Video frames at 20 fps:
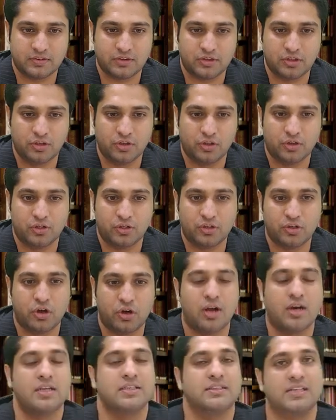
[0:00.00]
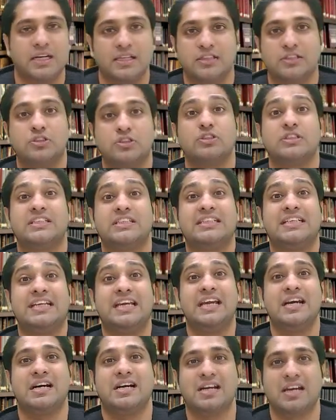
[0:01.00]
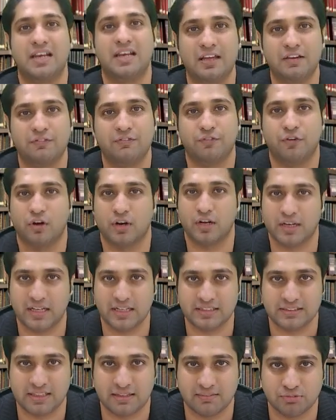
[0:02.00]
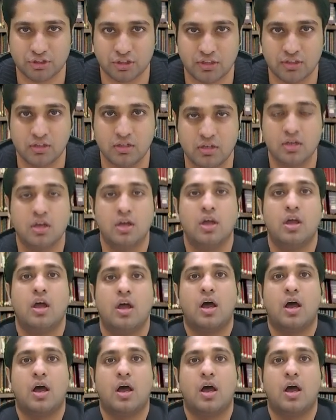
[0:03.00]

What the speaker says: you know, your results. So stay hungry for an exemption.